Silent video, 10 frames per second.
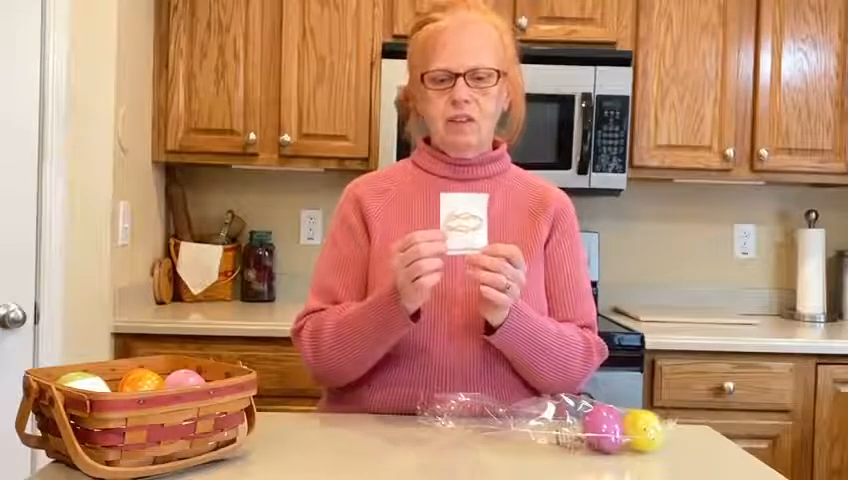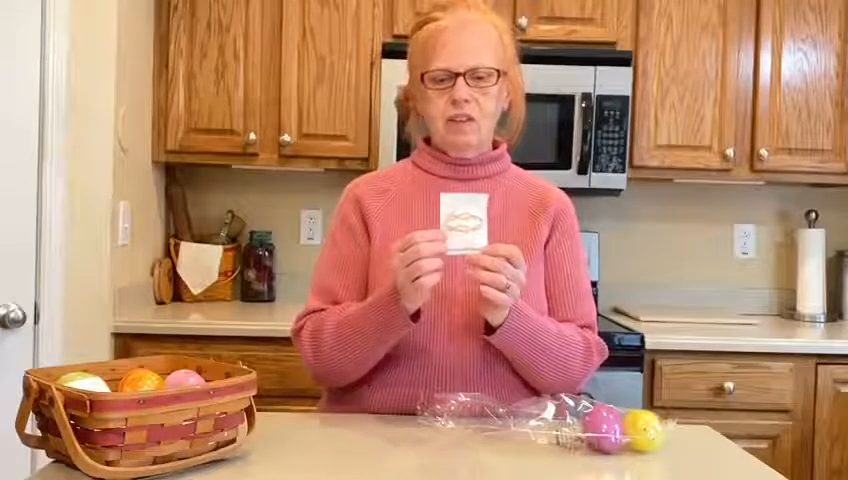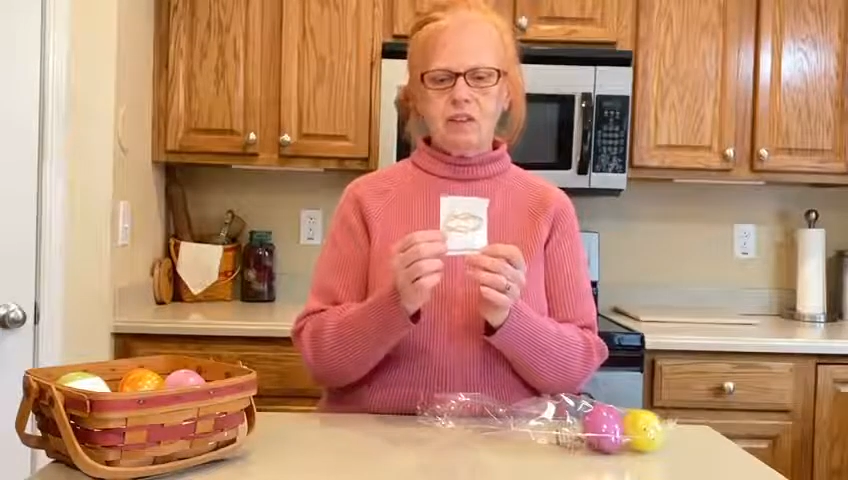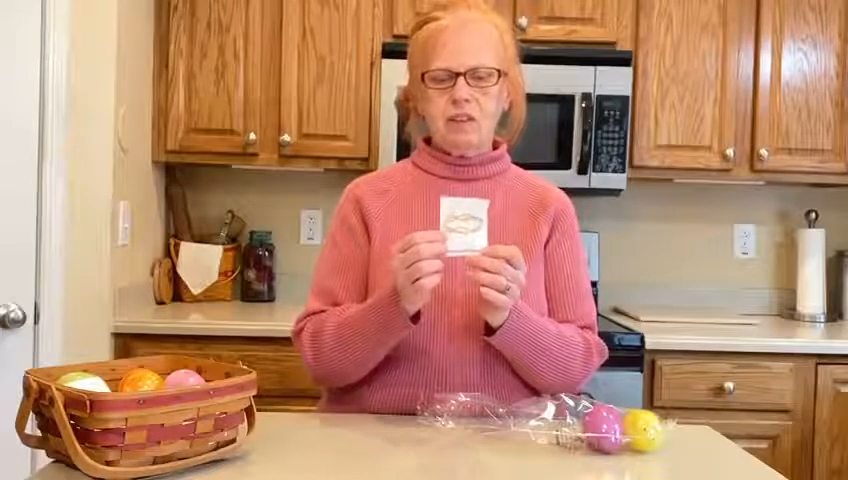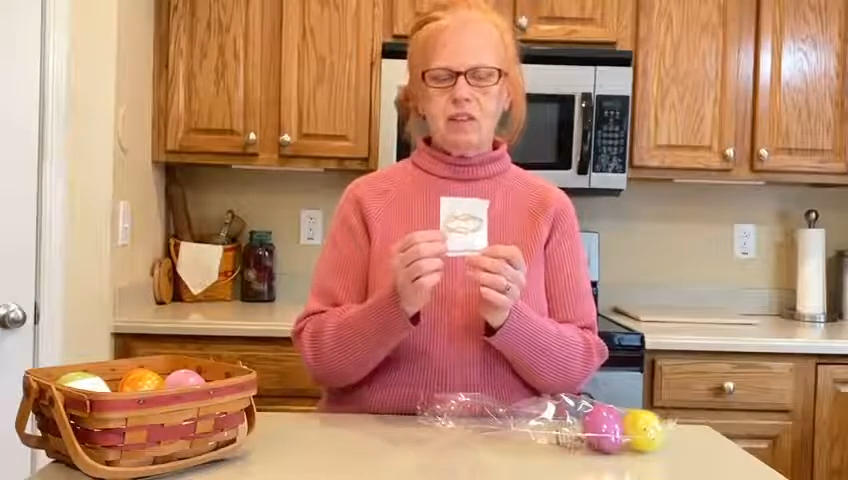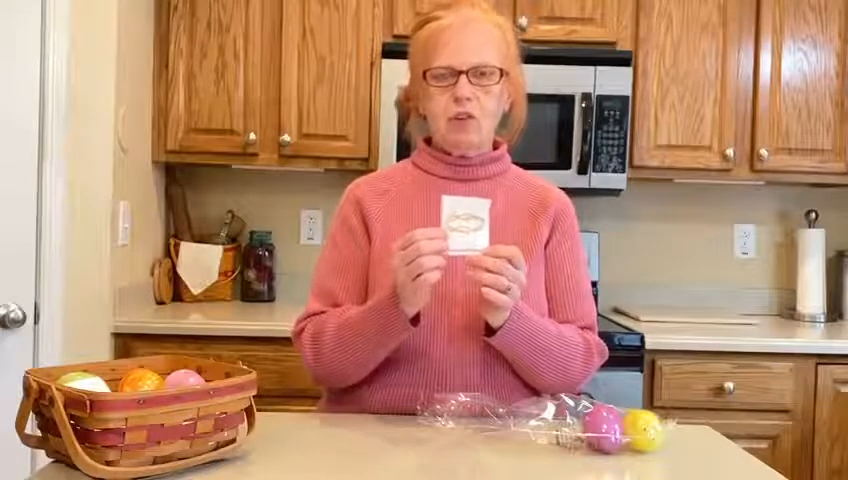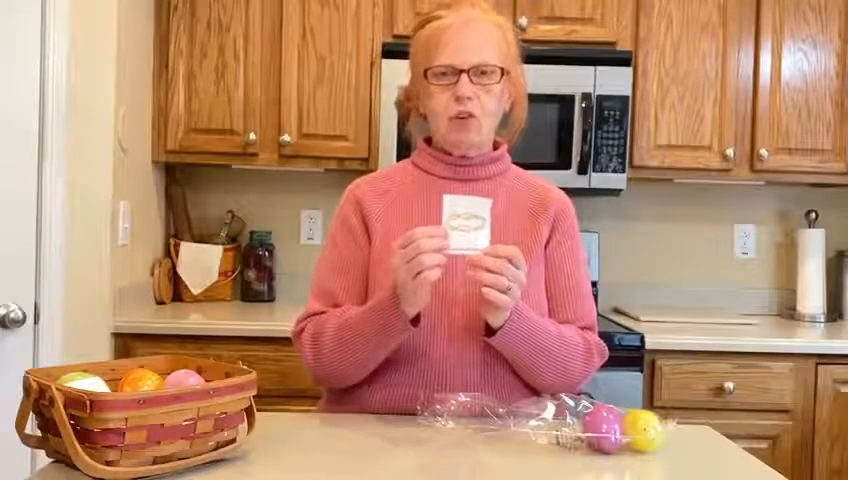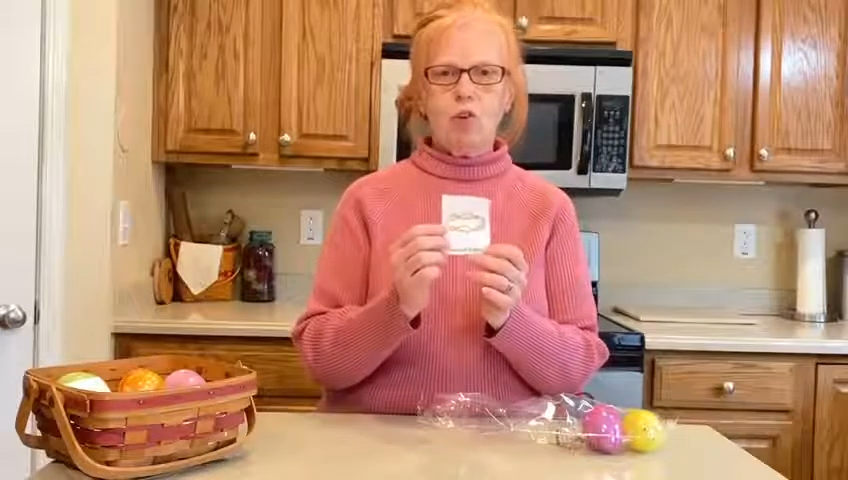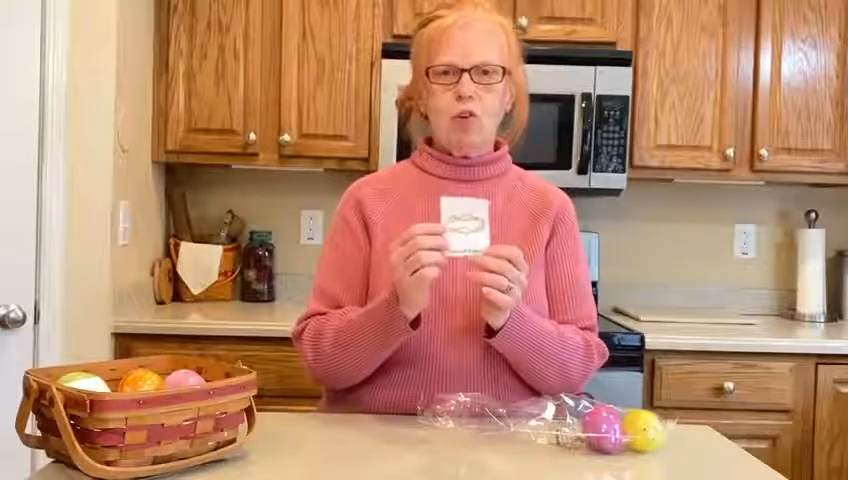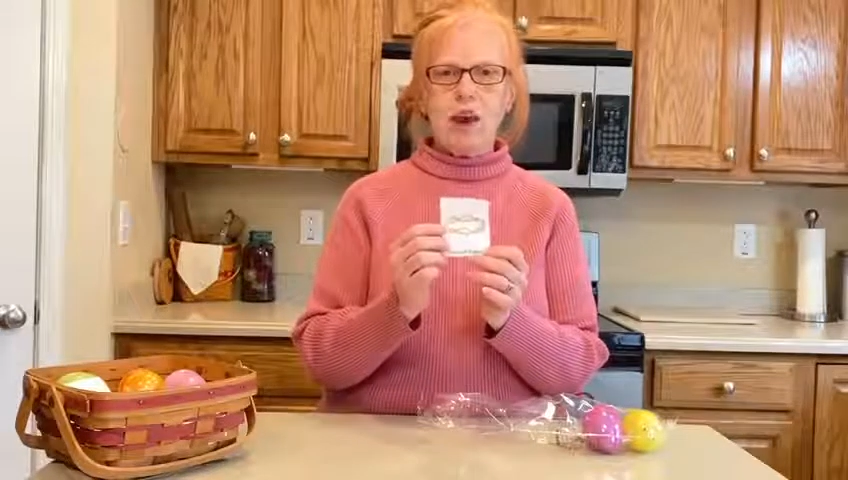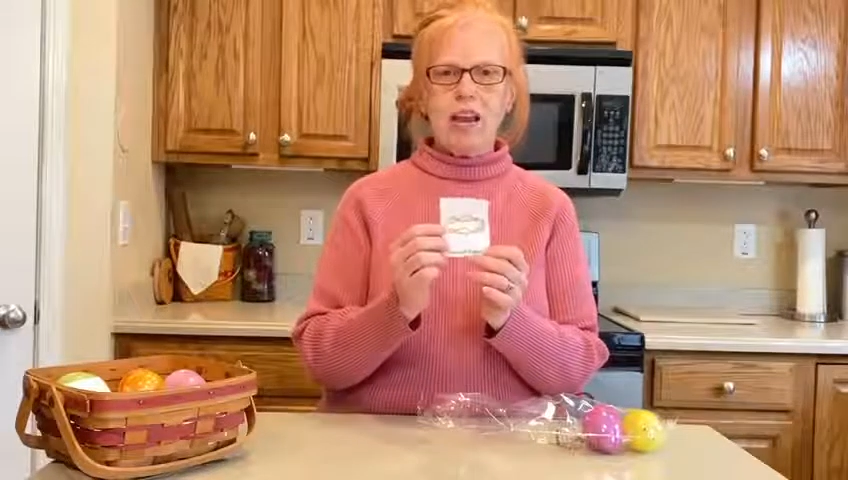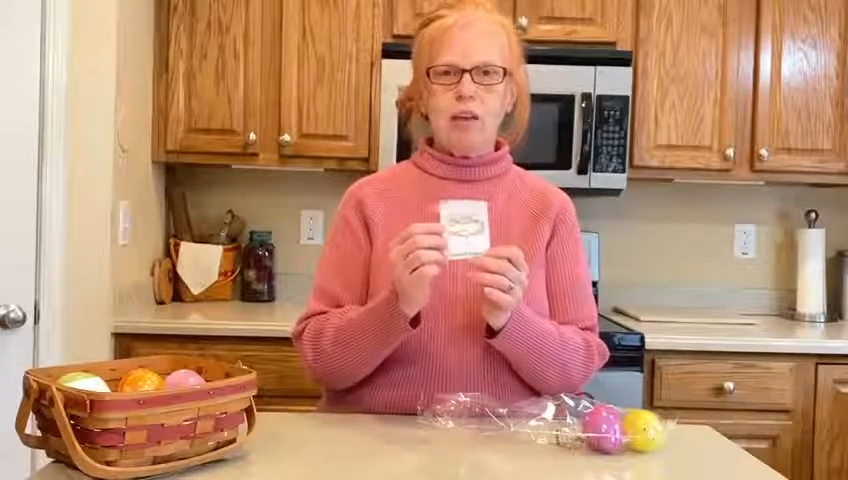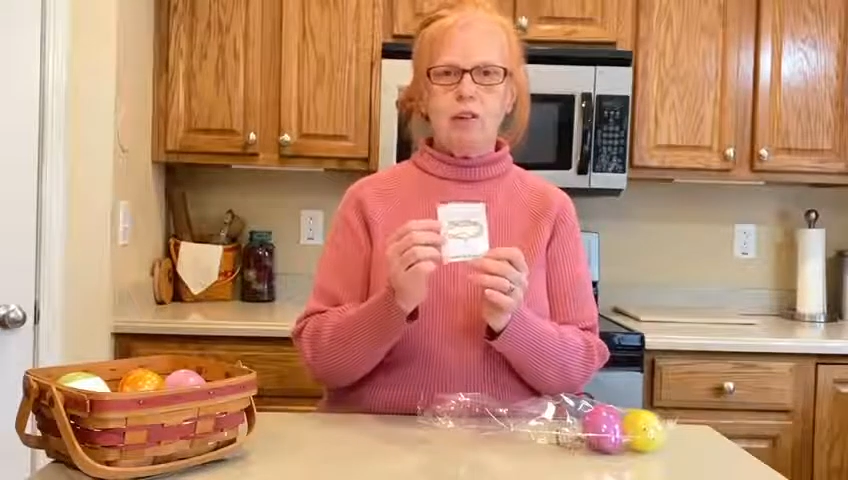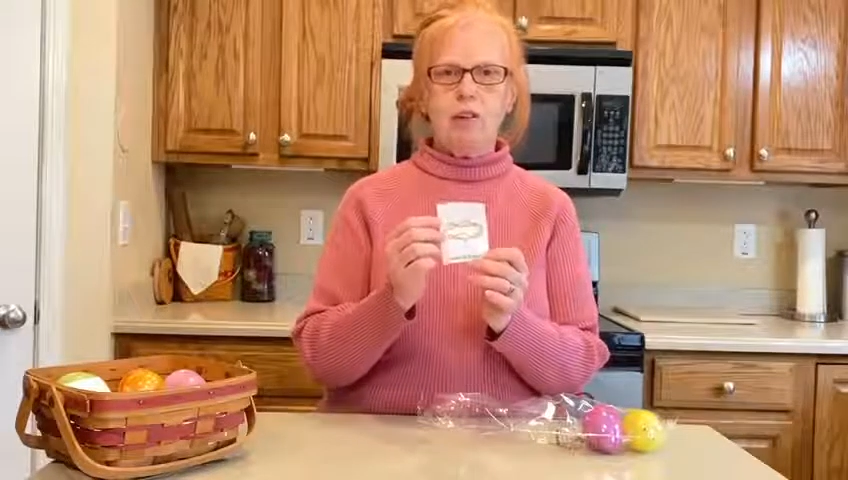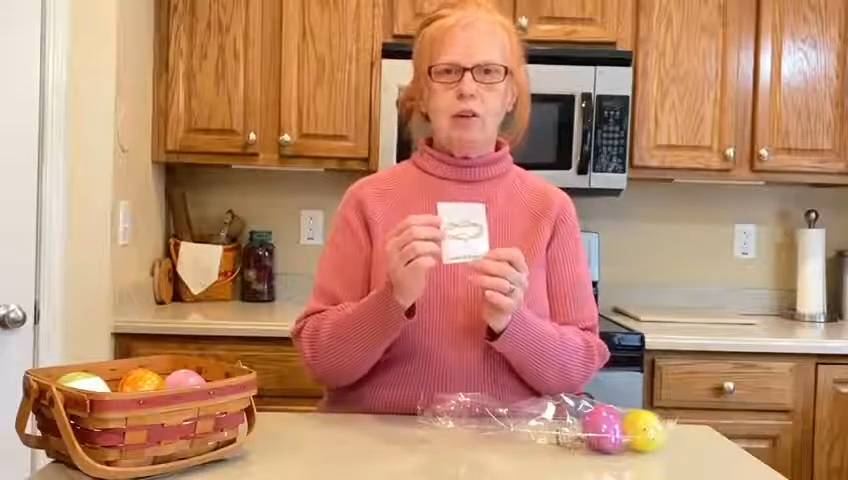This is a
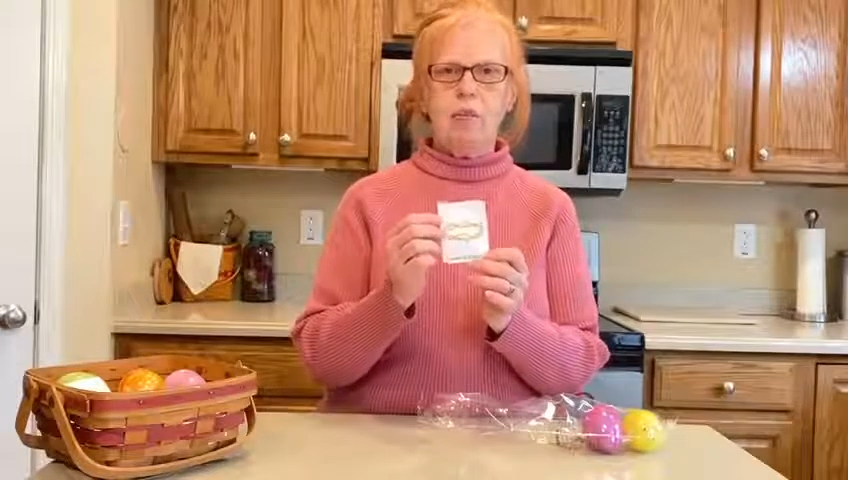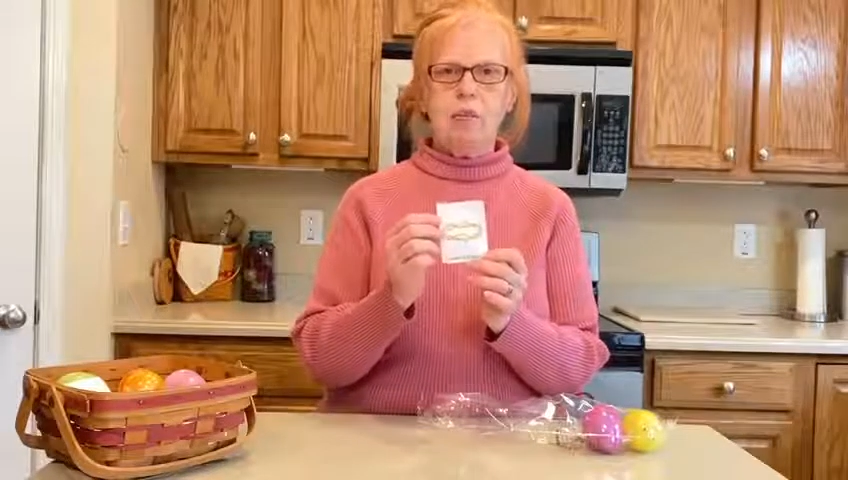crown